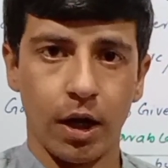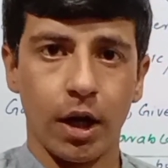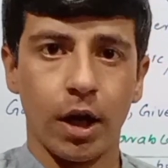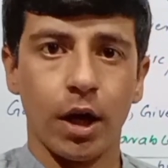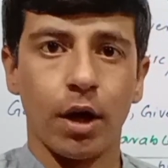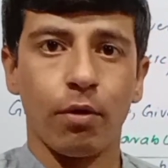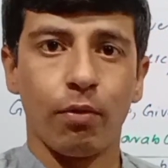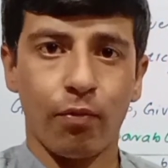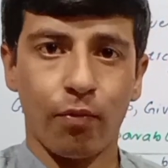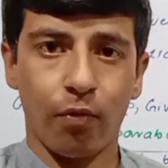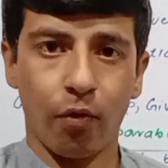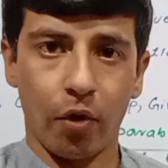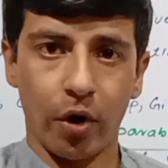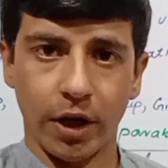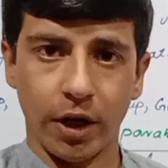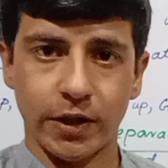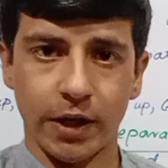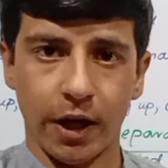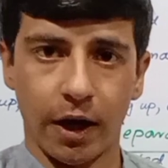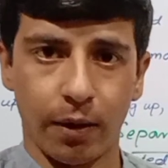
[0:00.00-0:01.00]
For
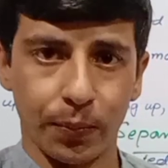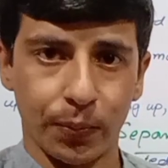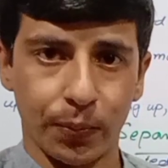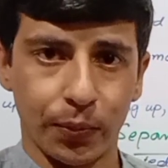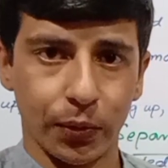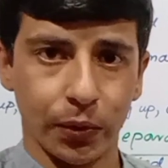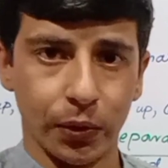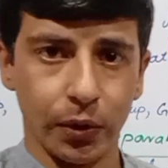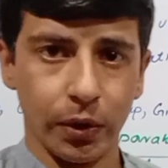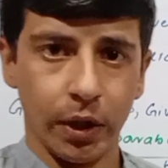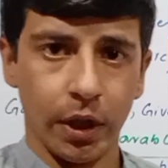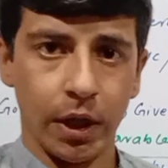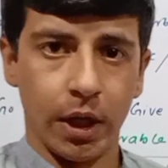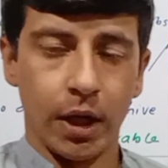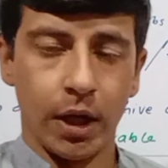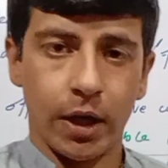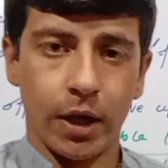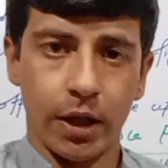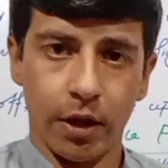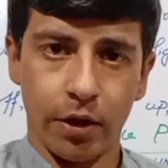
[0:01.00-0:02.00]
example,
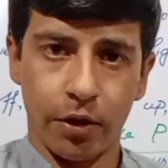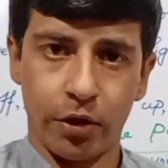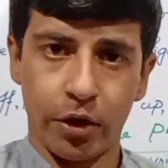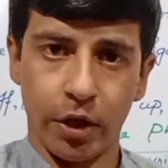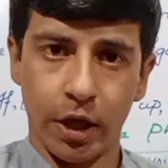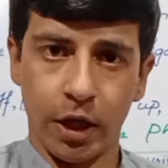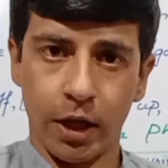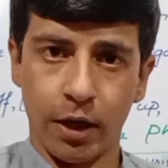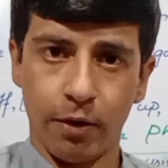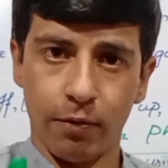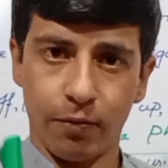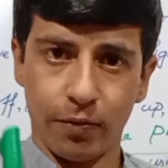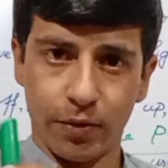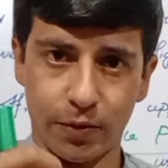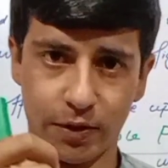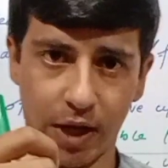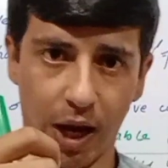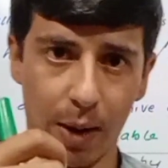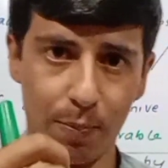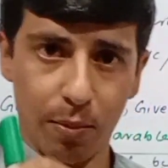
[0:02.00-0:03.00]
the
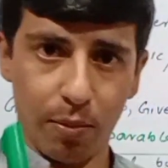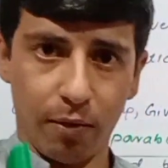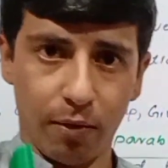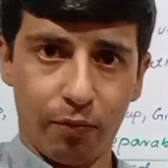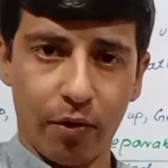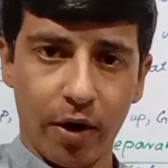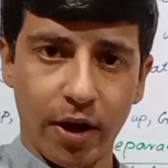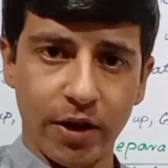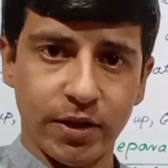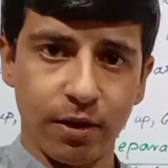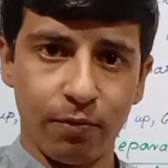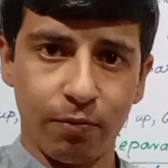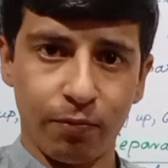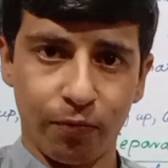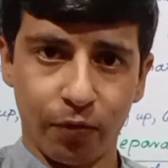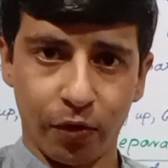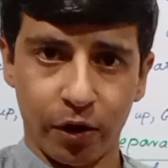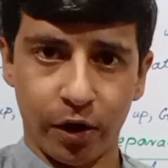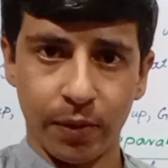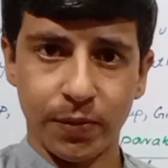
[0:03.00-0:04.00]
separable phrasal
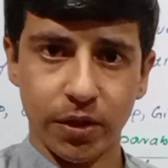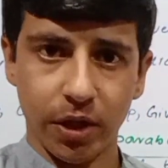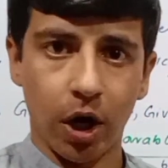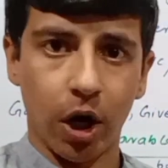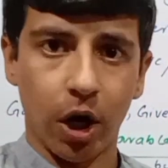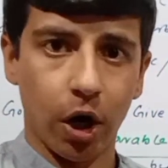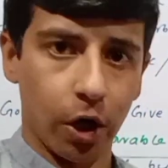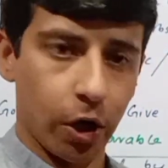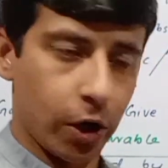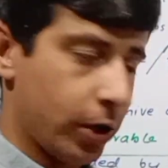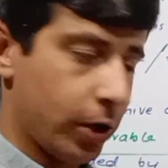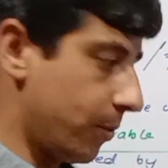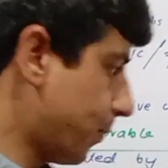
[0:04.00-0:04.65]
verbs are